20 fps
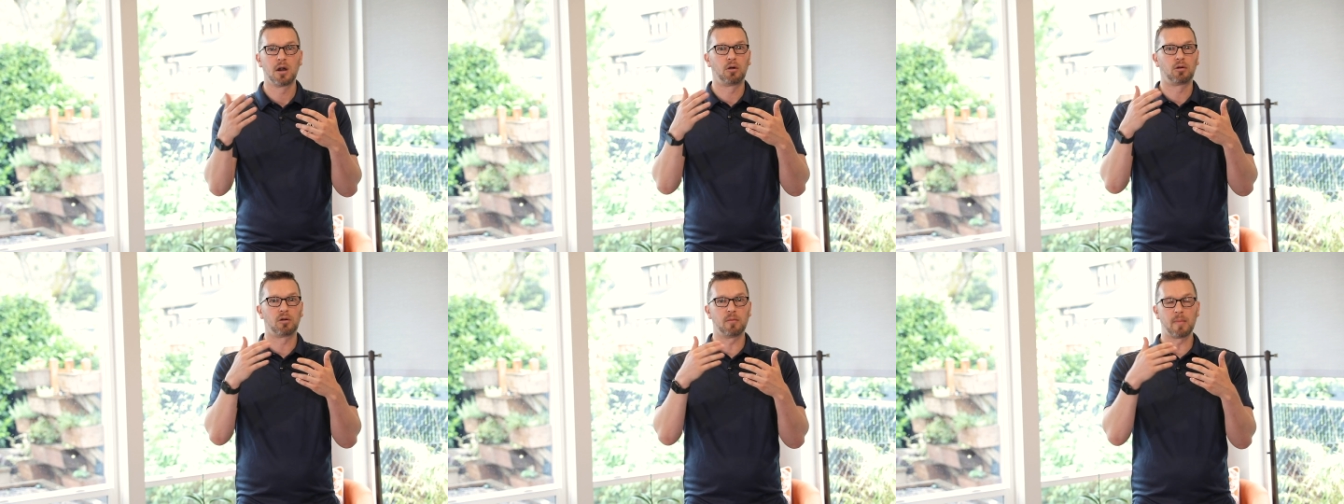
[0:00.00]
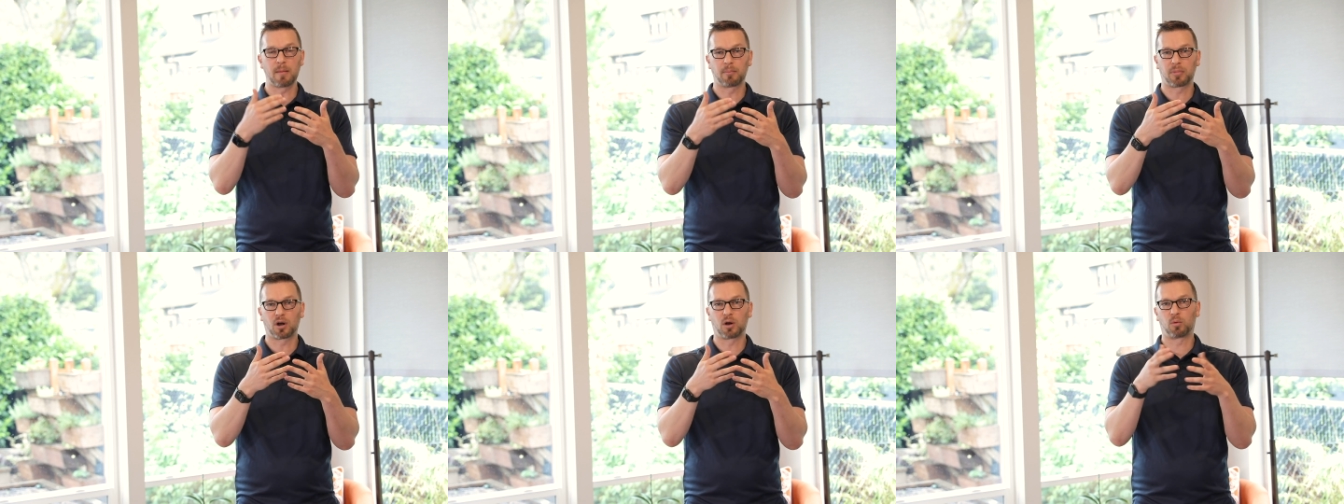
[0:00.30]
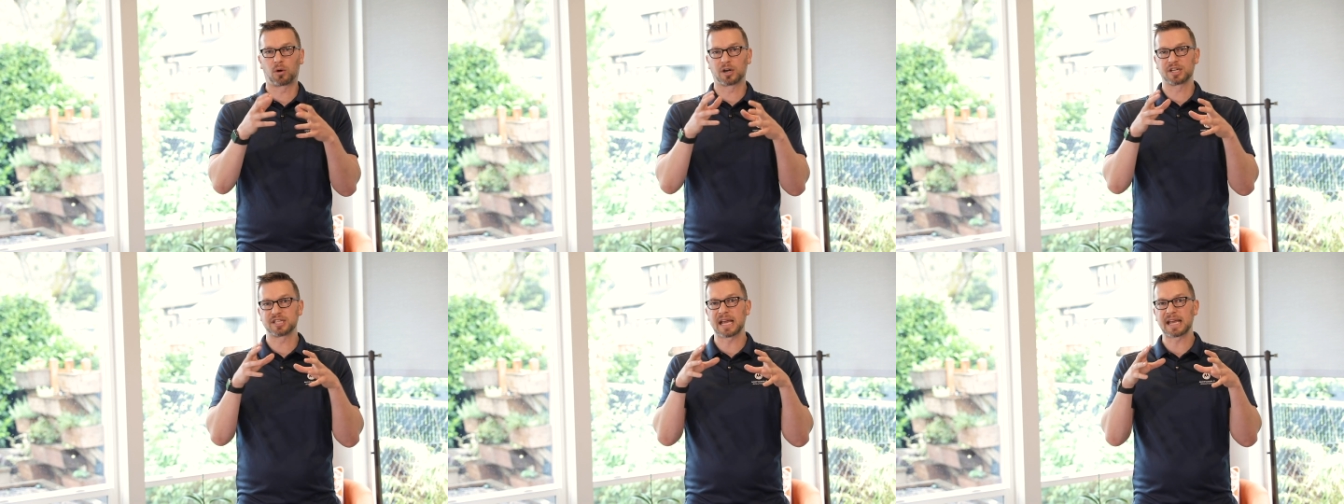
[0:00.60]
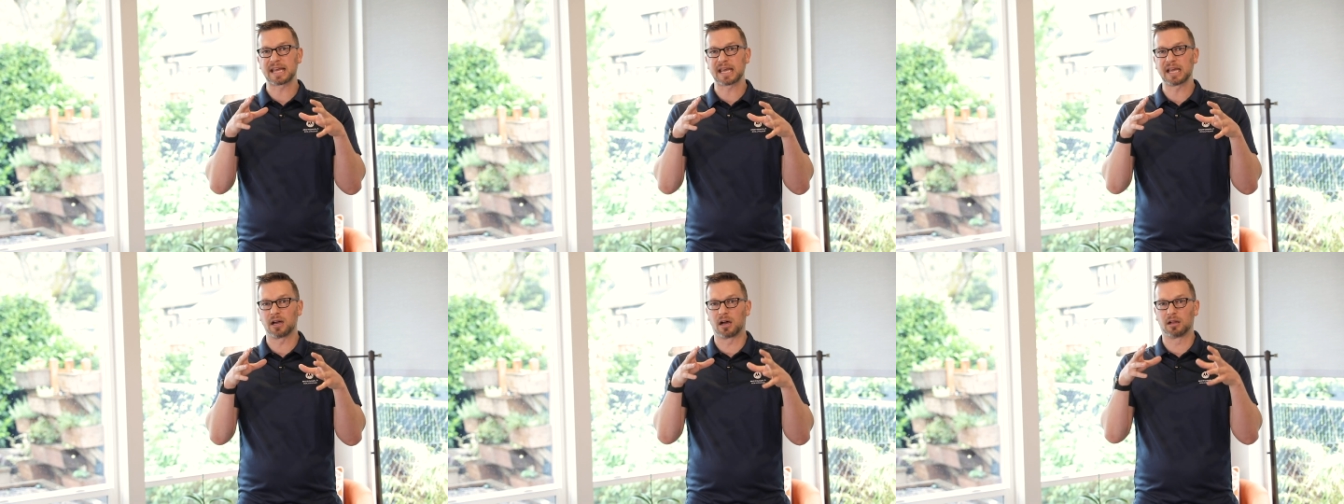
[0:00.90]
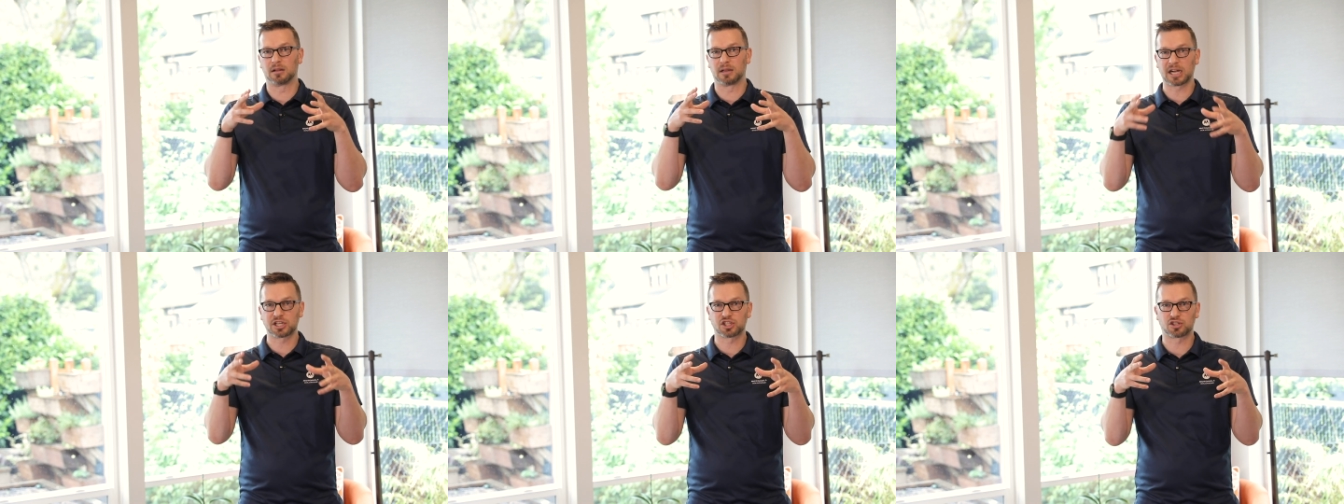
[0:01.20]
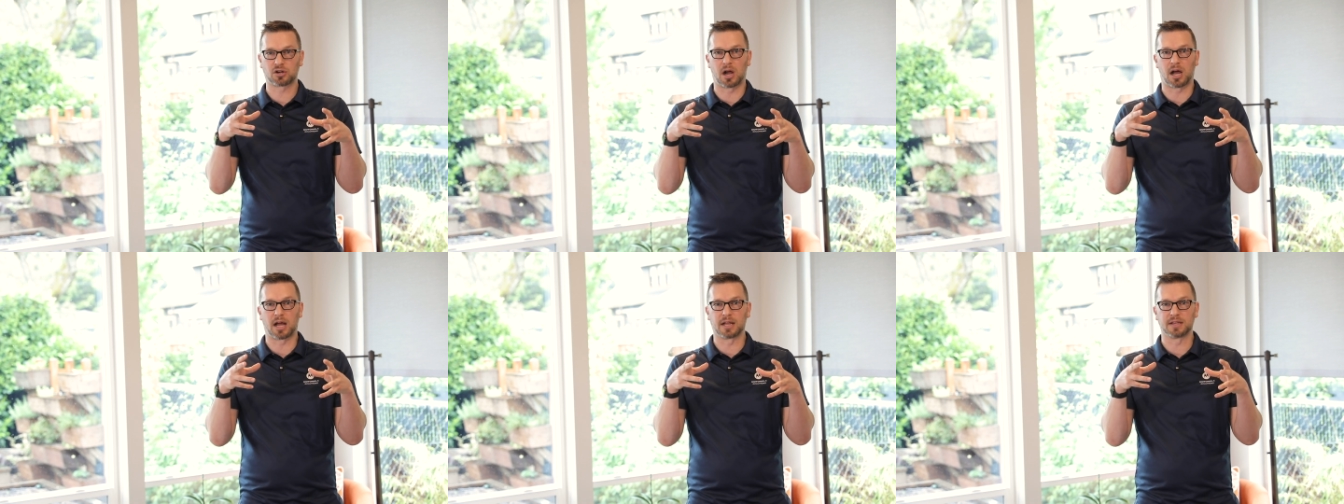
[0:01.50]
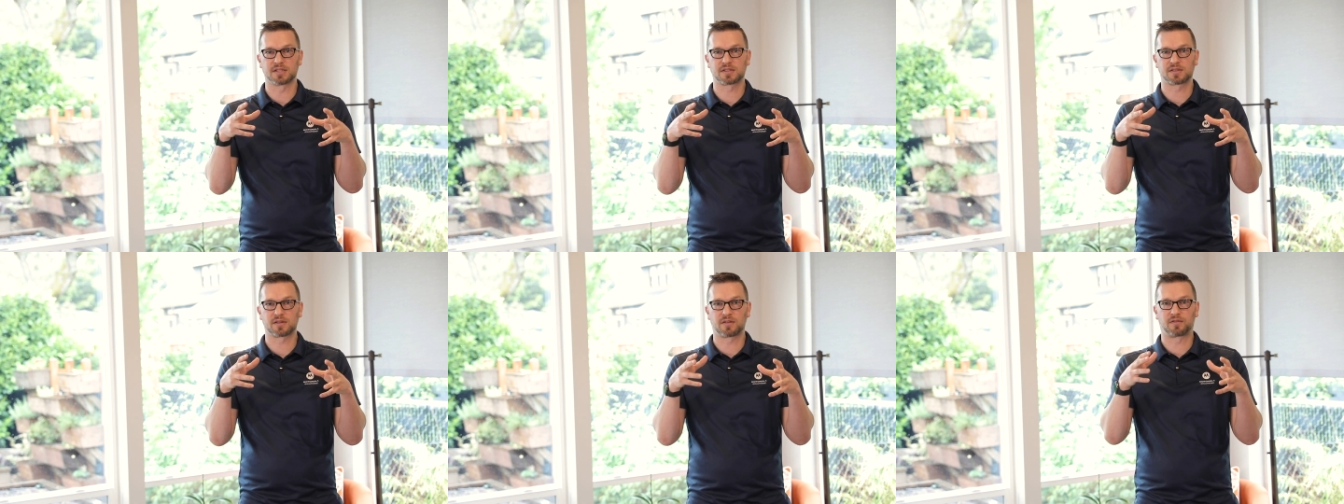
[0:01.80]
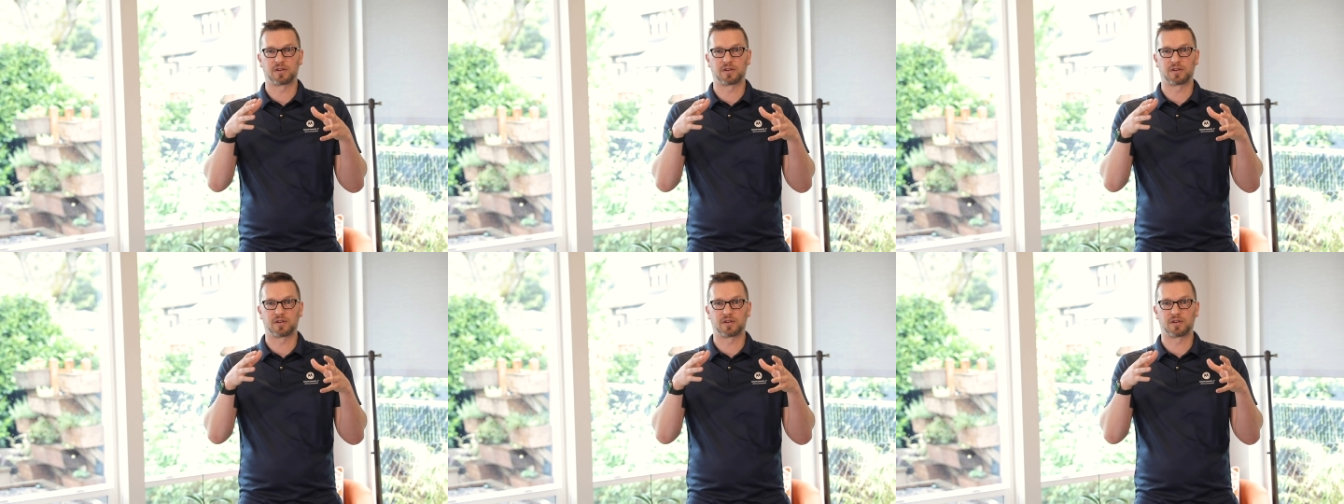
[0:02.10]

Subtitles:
Remember, we're taking electrons